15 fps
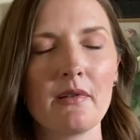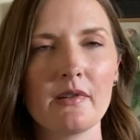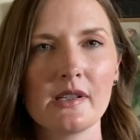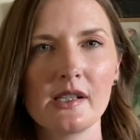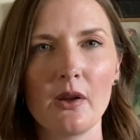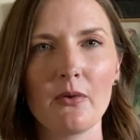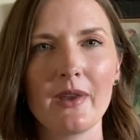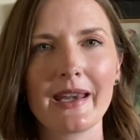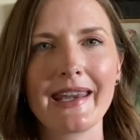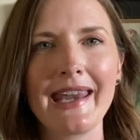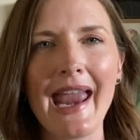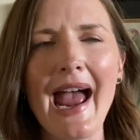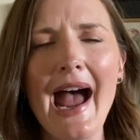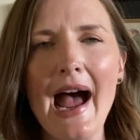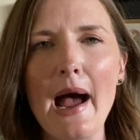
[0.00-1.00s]
So the
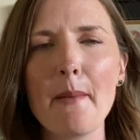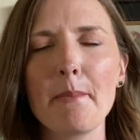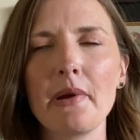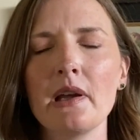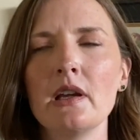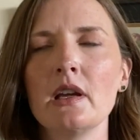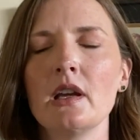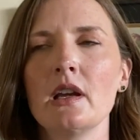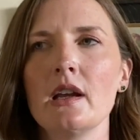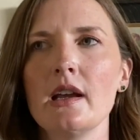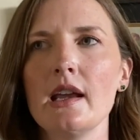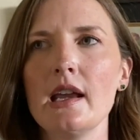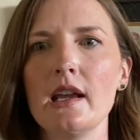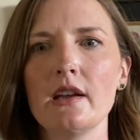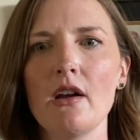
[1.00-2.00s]
gap
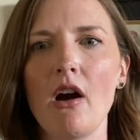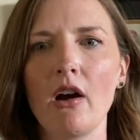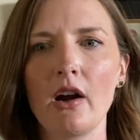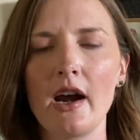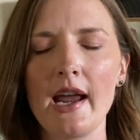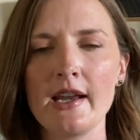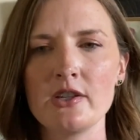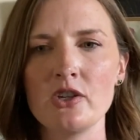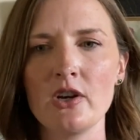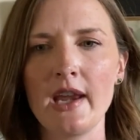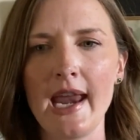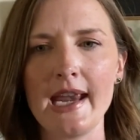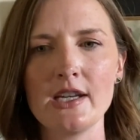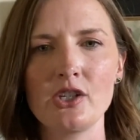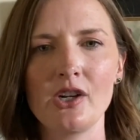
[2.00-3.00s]
in art
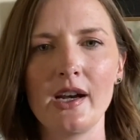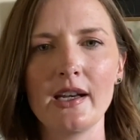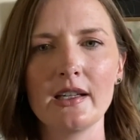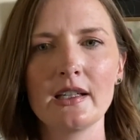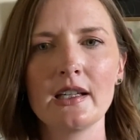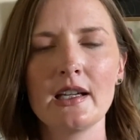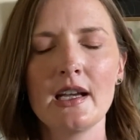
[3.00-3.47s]
education.